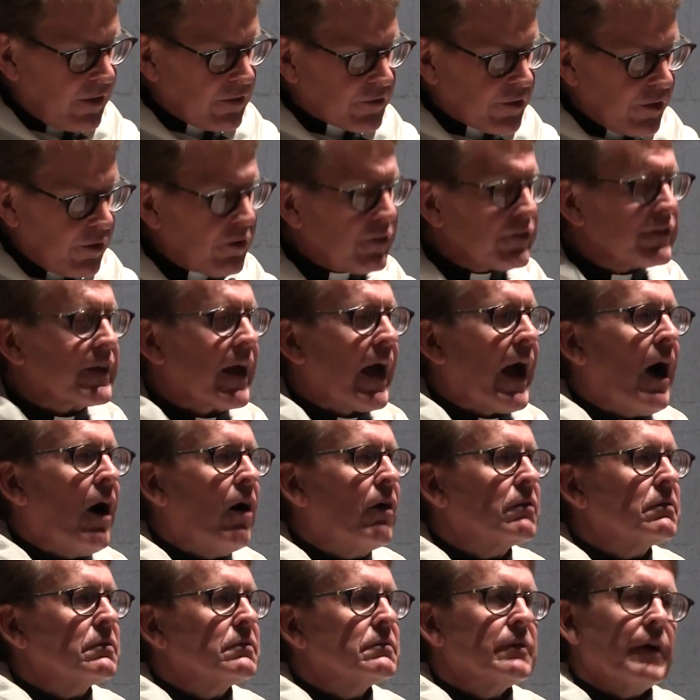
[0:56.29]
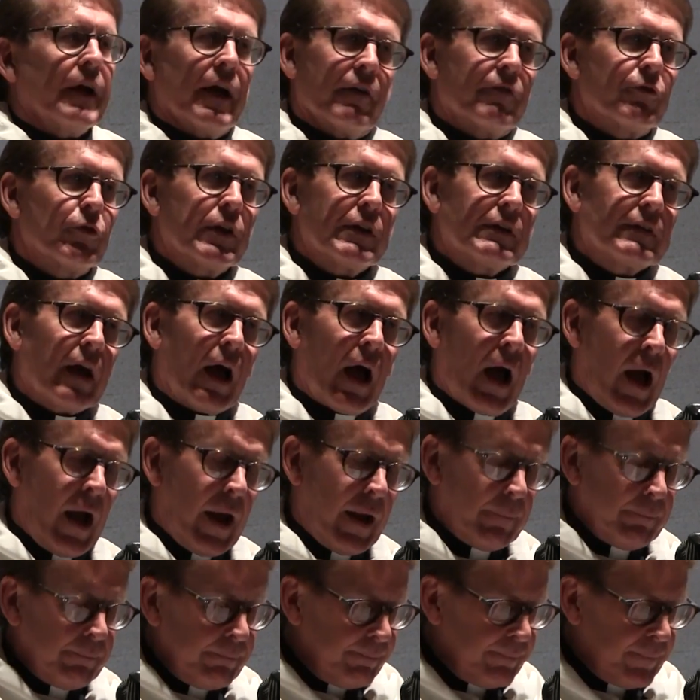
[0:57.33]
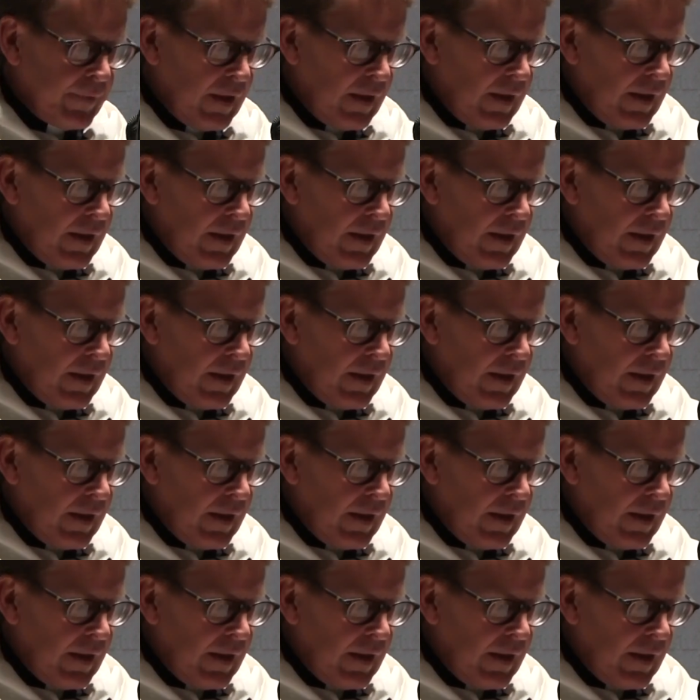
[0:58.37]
it turns out, every time,